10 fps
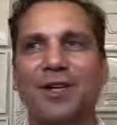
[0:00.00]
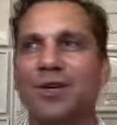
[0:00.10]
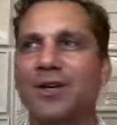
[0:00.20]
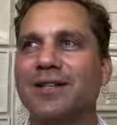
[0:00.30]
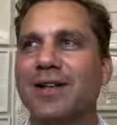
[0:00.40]
there
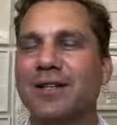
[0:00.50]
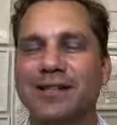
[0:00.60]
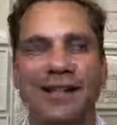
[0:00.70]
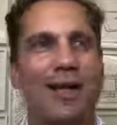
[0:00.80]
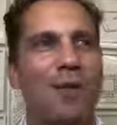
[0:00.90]
was a
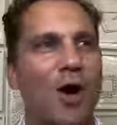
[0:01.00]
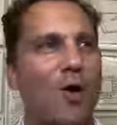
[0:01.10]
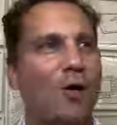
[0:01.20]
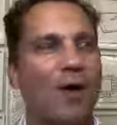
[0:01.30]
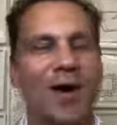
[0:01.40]

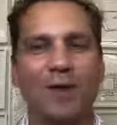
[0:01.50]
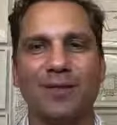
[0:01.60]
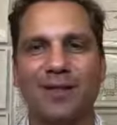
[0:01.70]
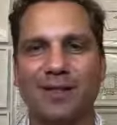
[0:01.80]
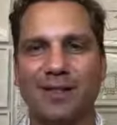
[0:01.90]
CMO who I
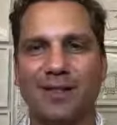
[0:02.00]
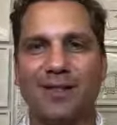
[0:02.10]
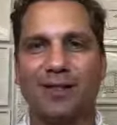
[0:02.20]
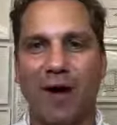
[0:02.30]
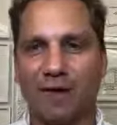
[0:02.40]
was
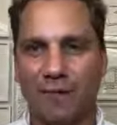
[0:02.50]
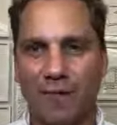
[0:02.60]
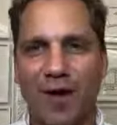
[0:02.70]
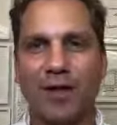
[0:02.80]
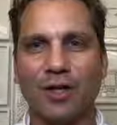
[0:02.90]
of a
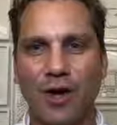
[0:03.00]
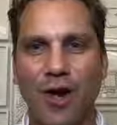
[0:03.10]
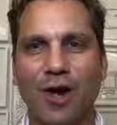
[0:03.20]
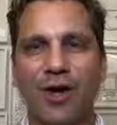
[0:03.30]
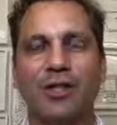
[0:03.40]
very
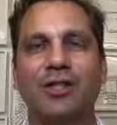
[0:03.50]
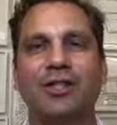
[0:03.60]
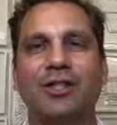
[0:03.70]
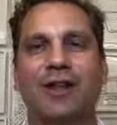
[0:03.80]
large,